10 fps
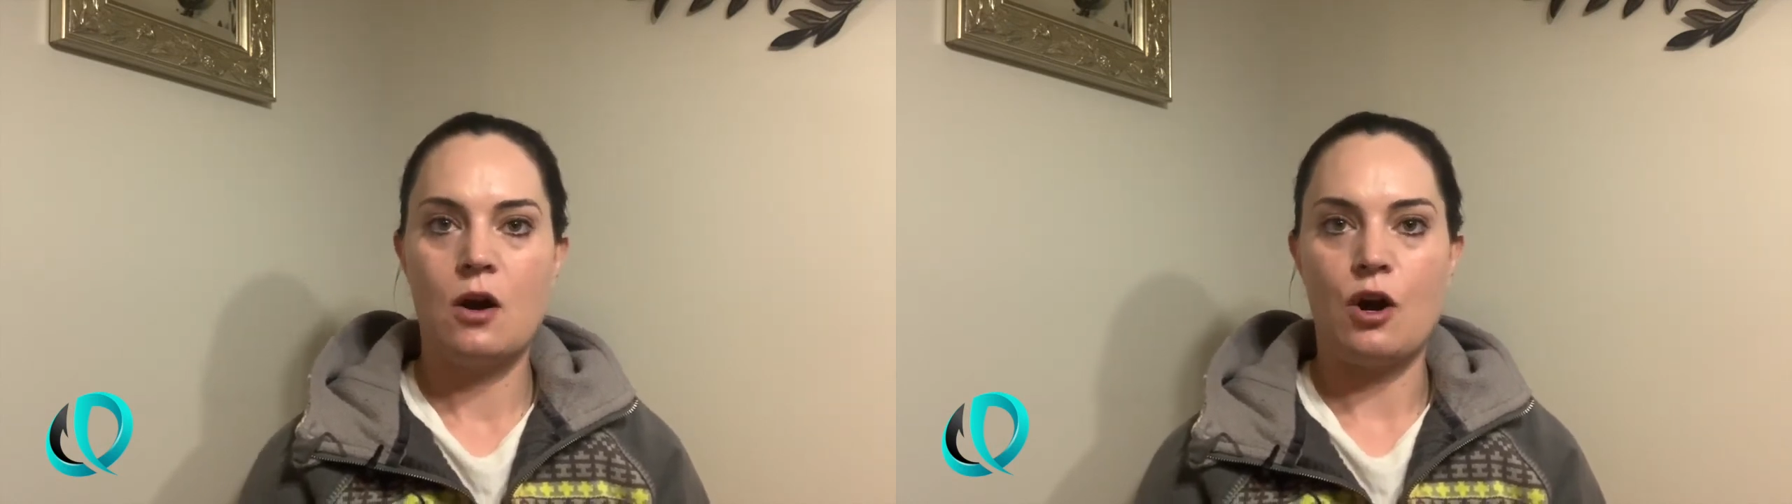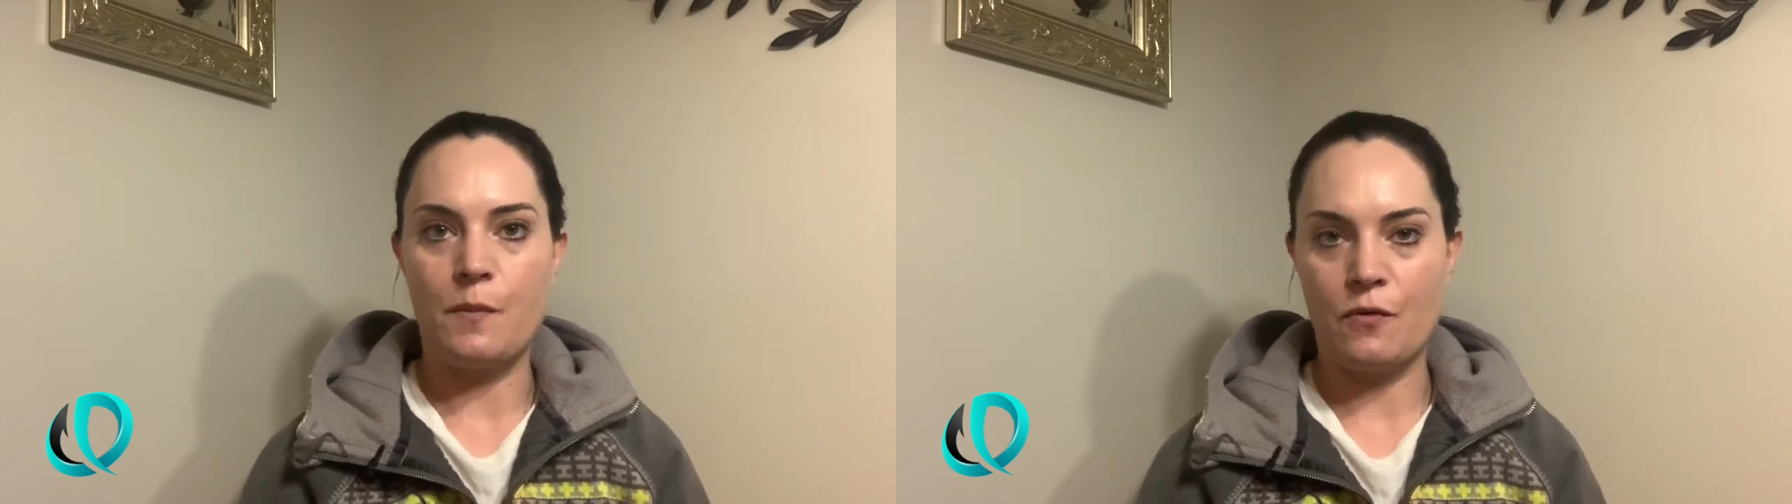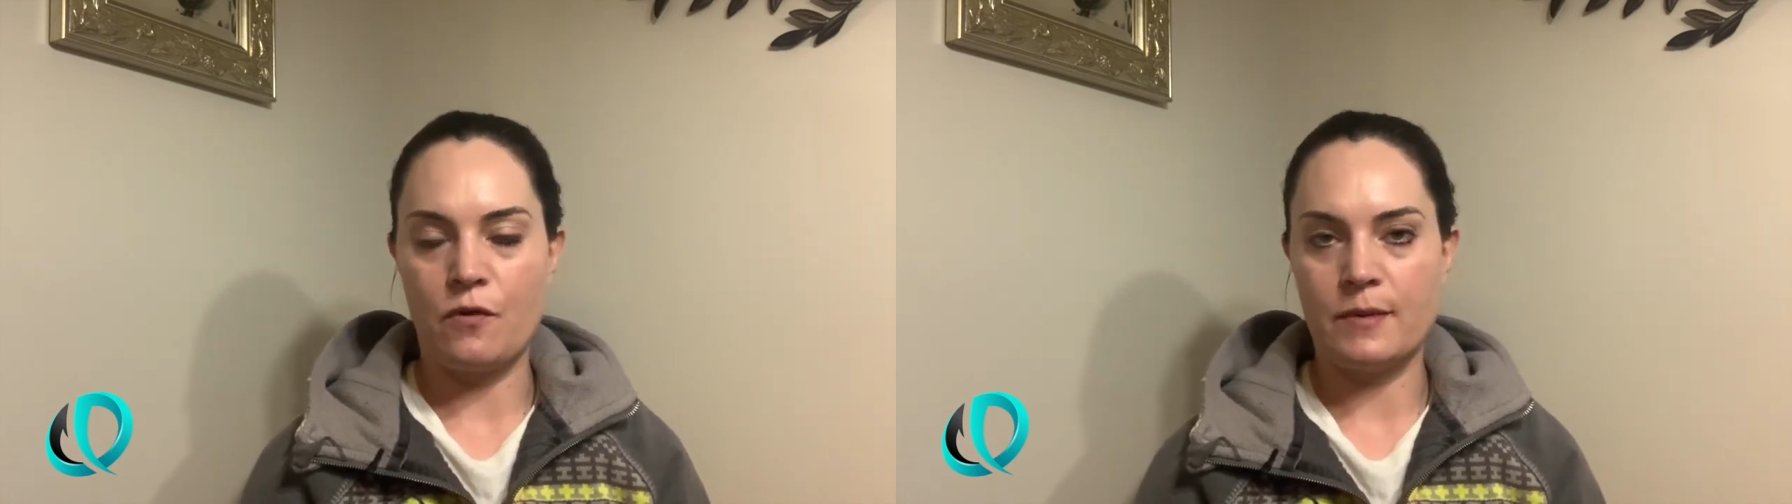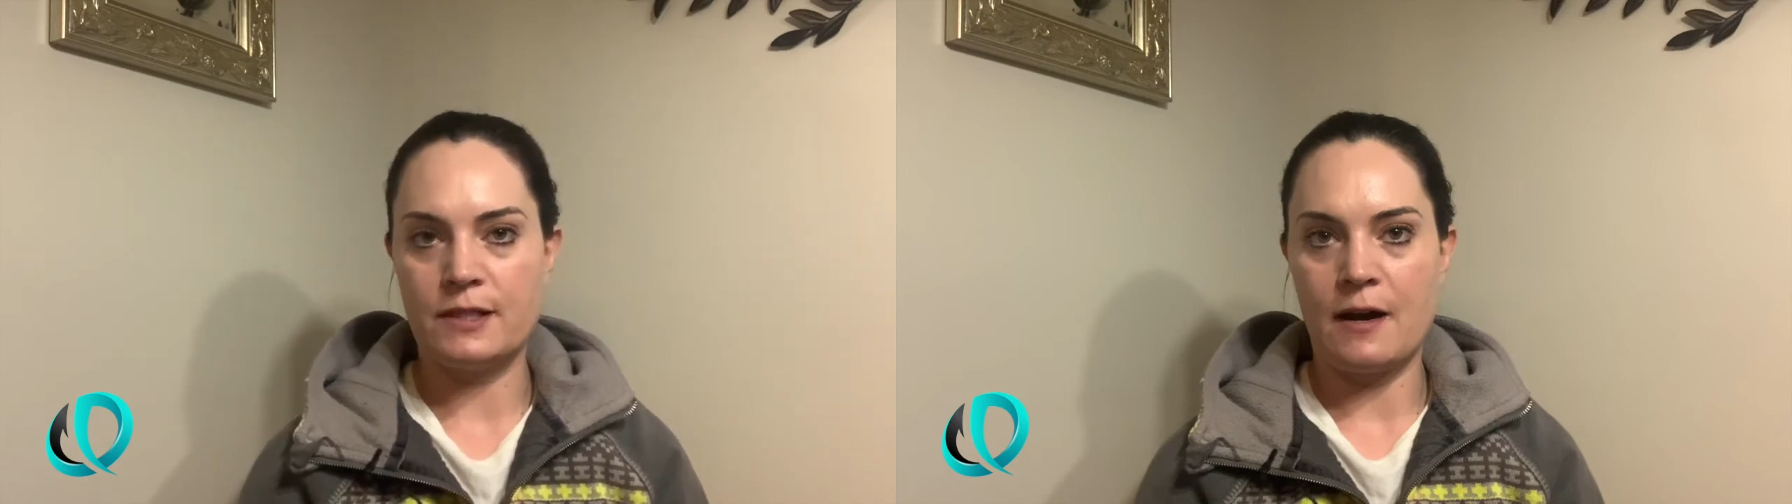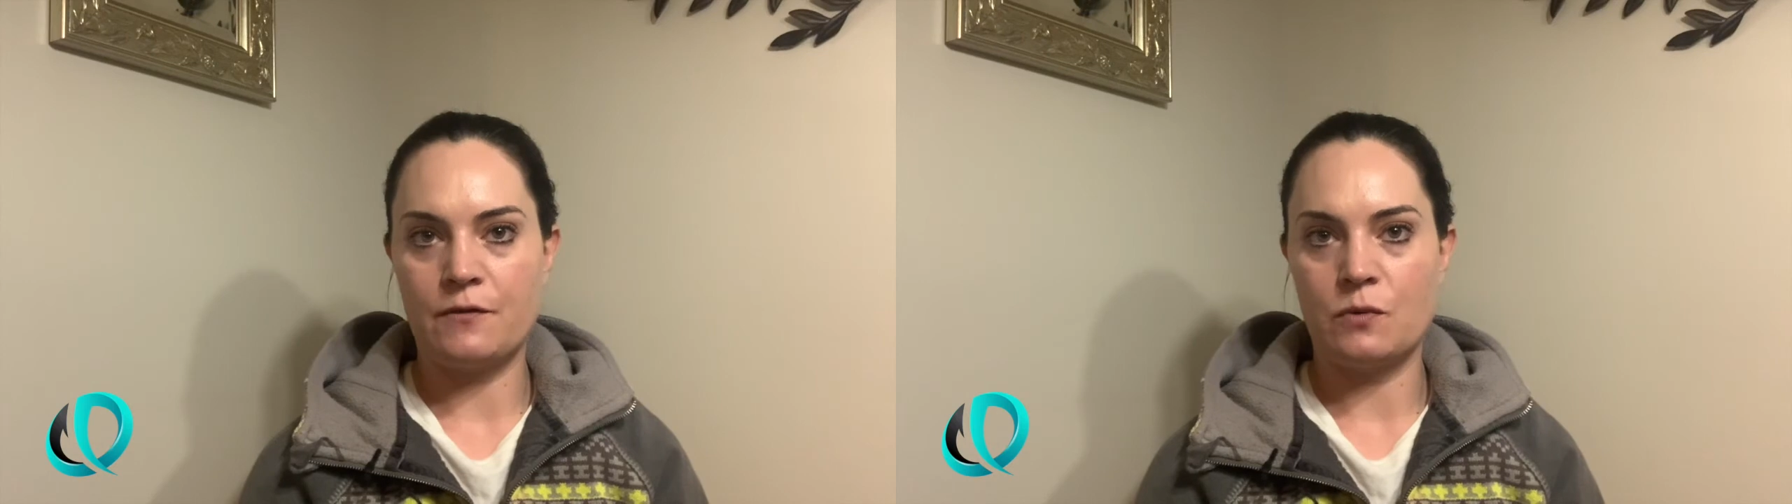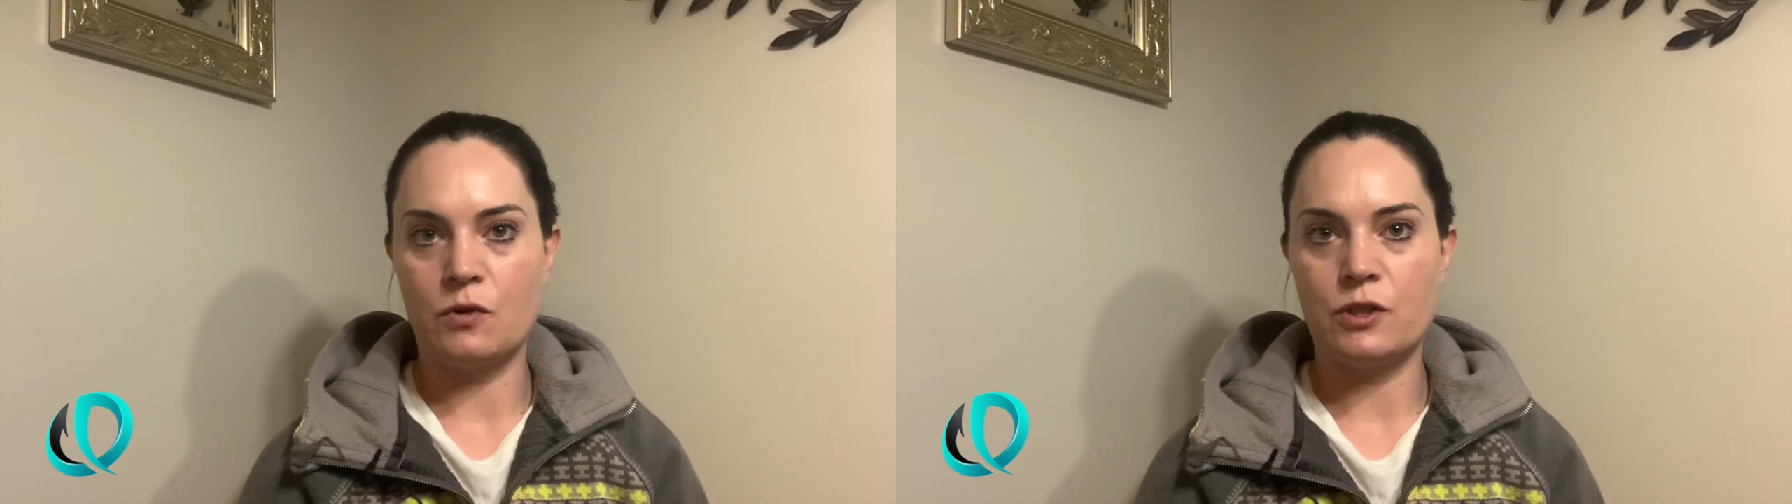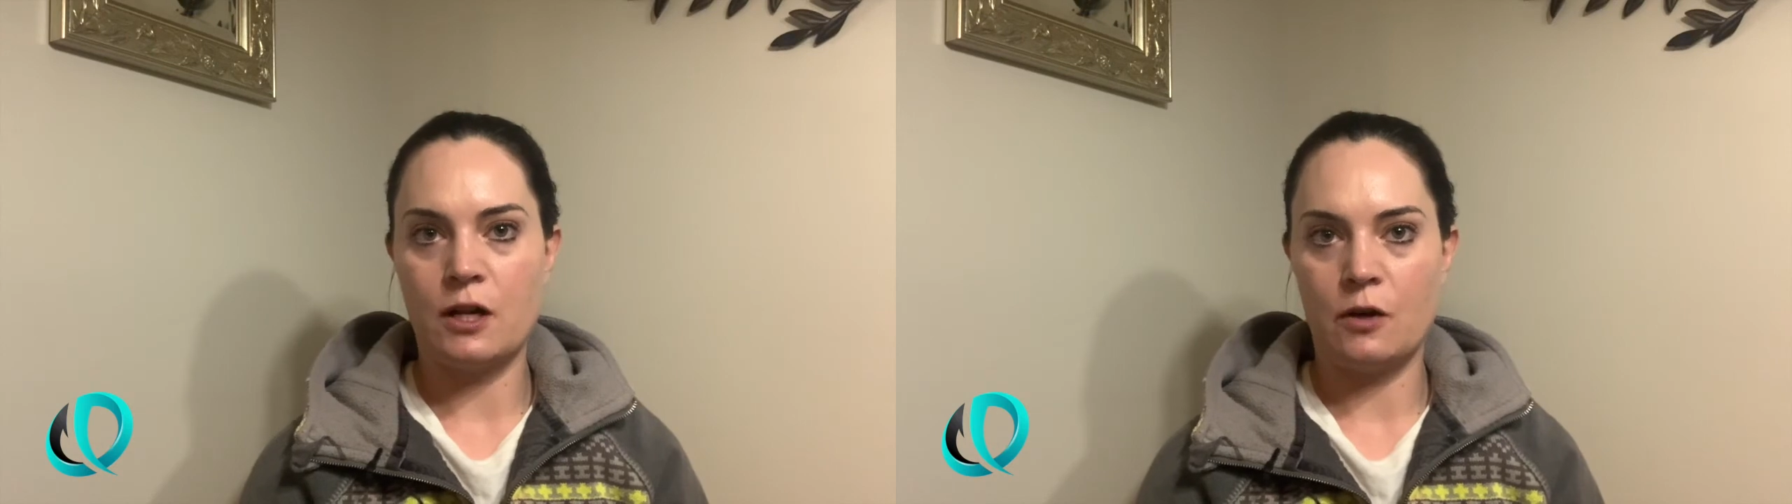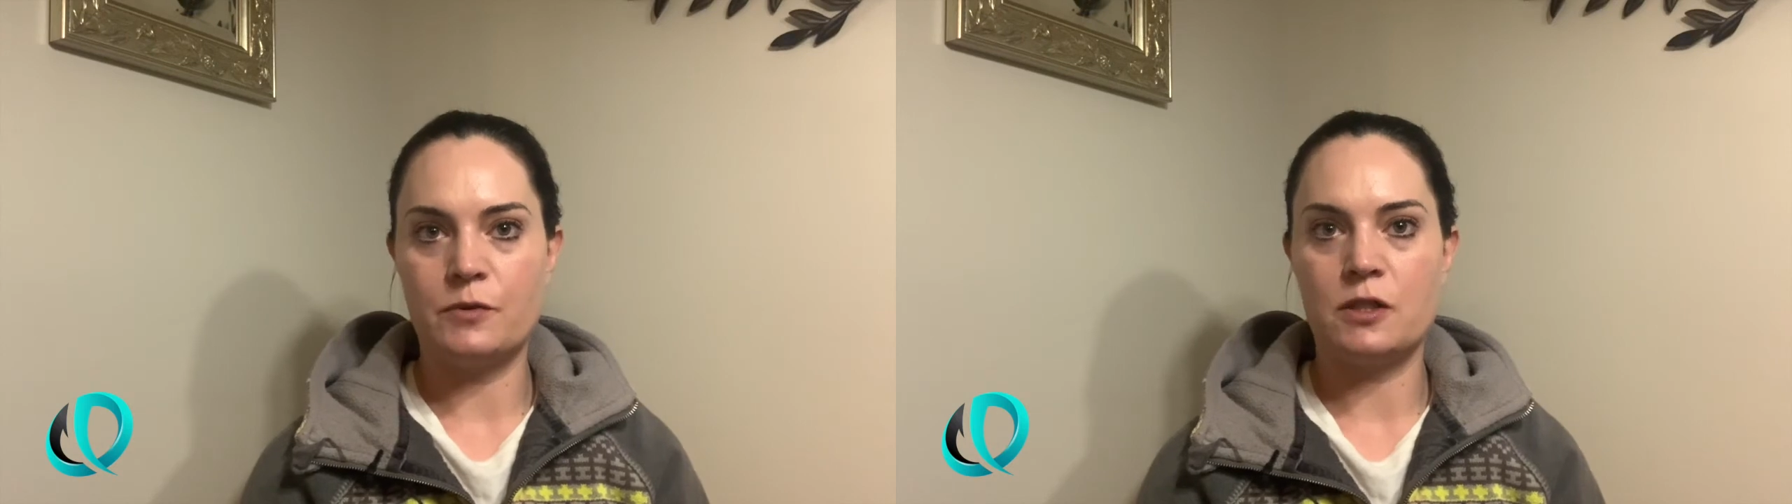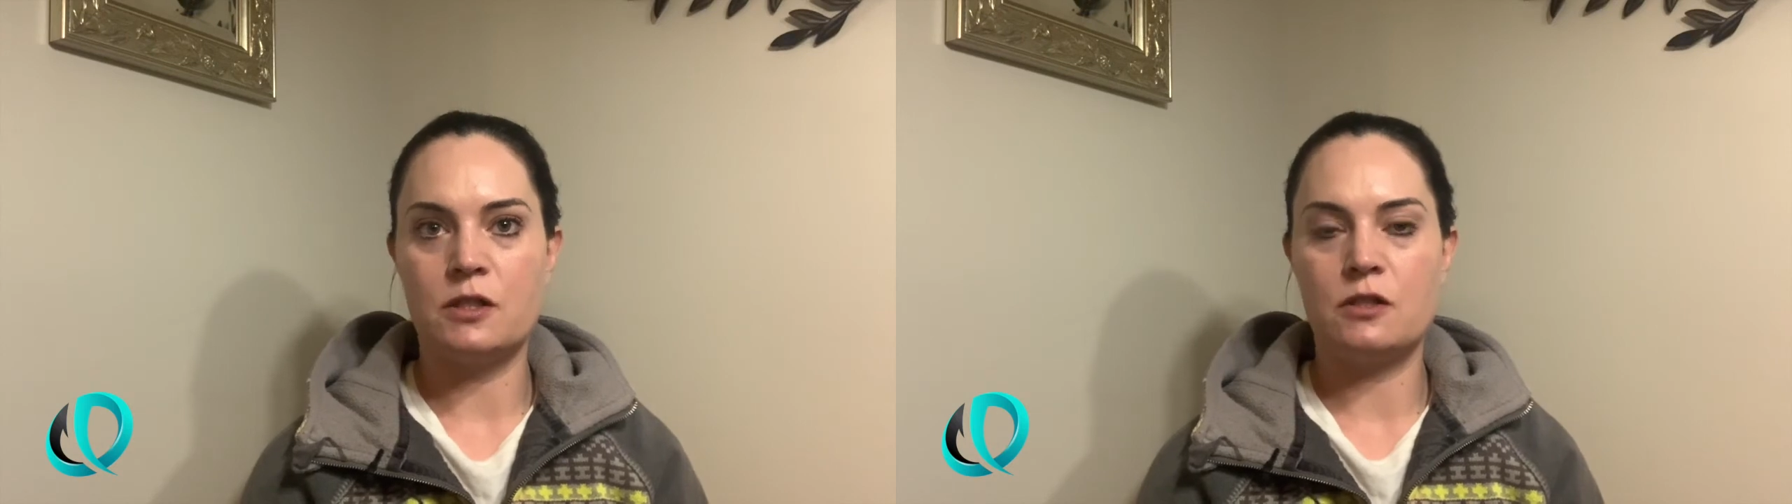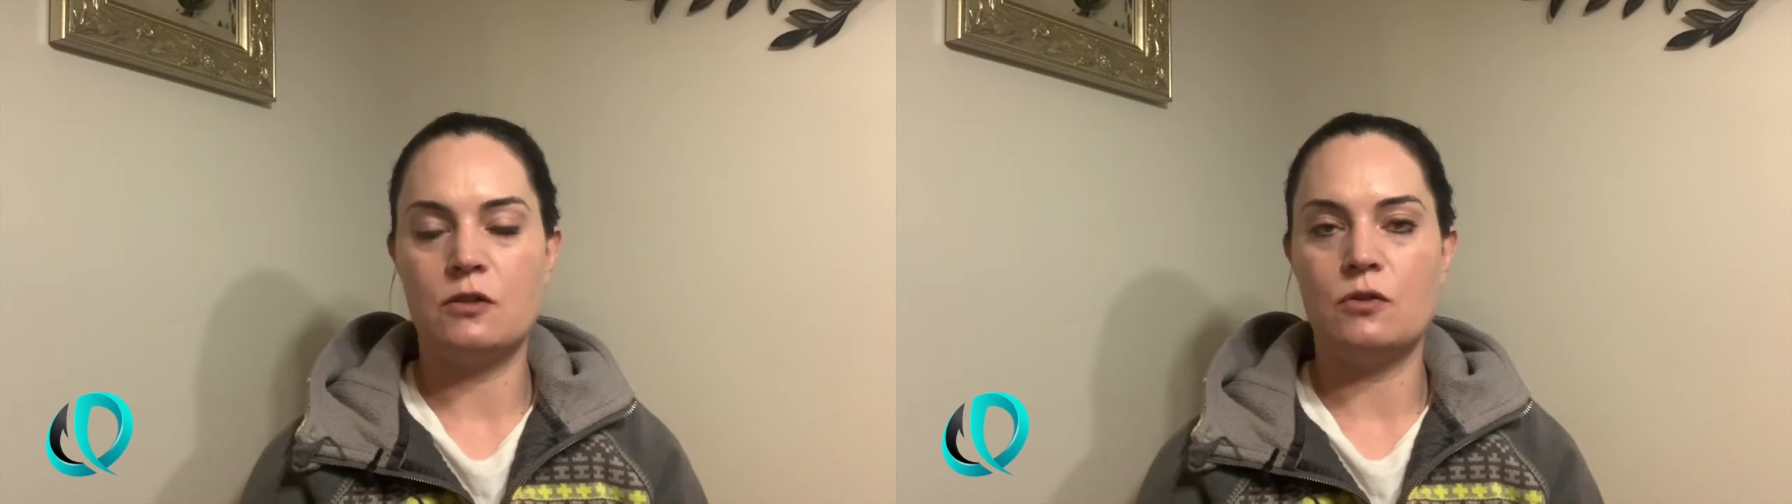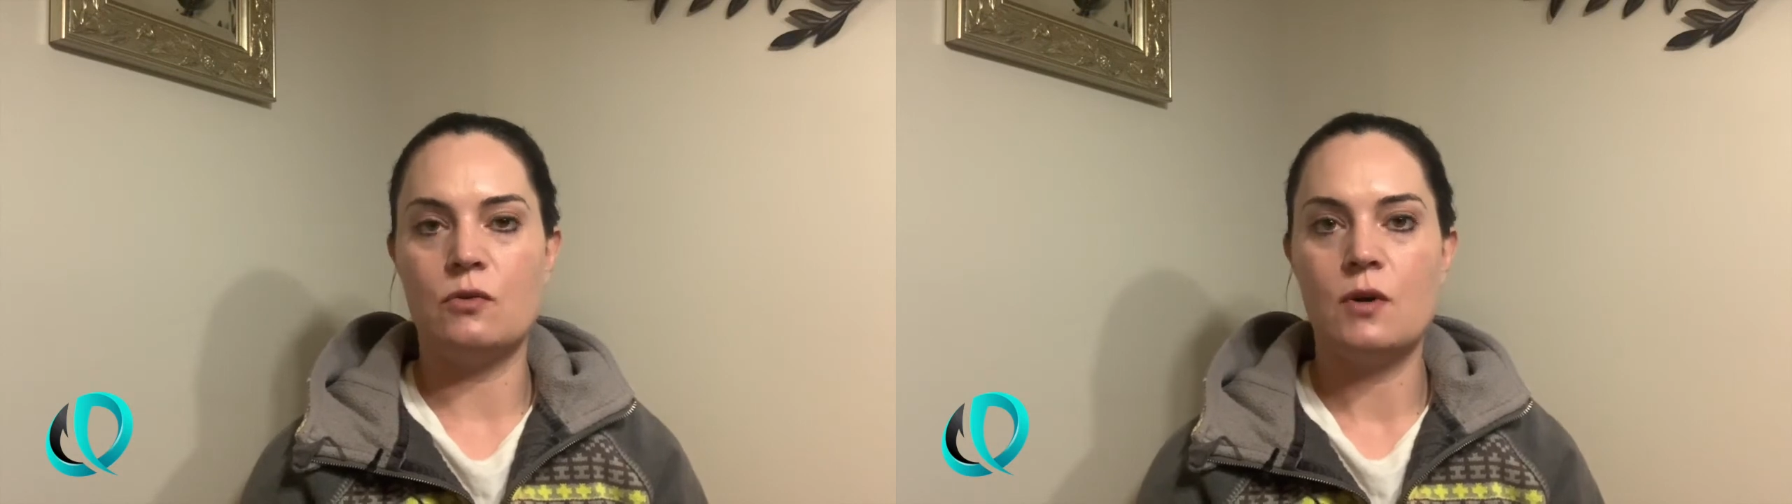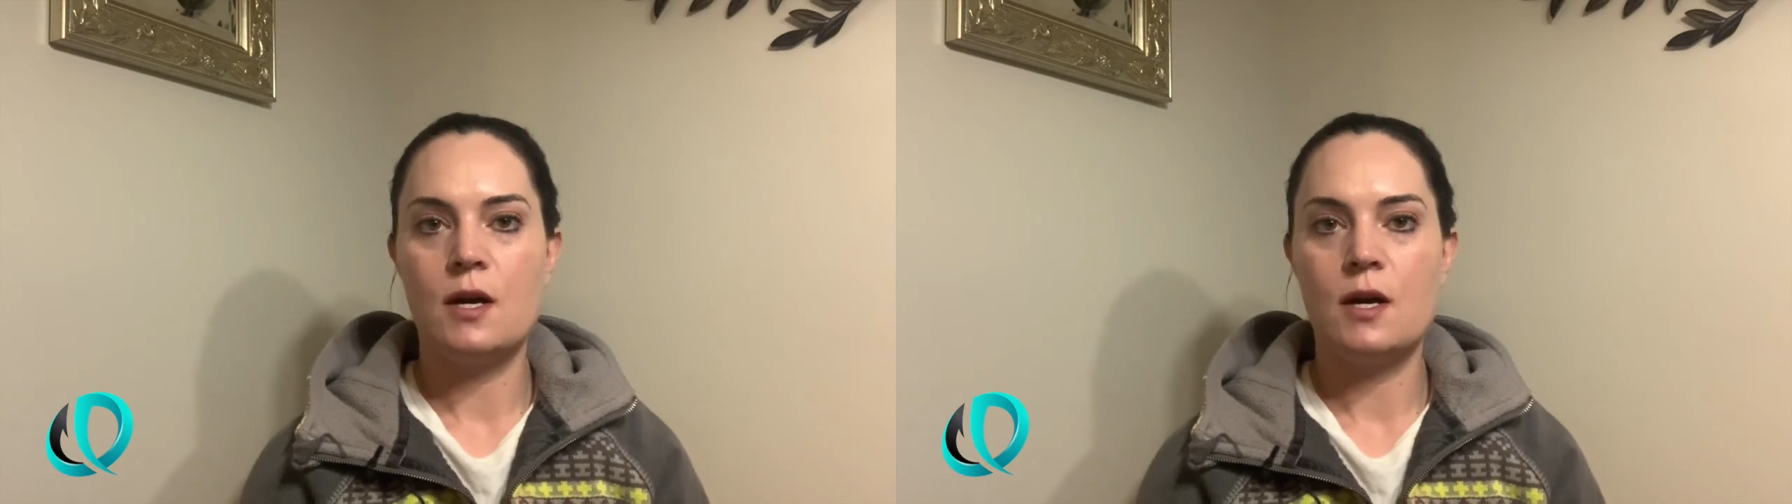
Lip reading: our performance afterwards, it helps us to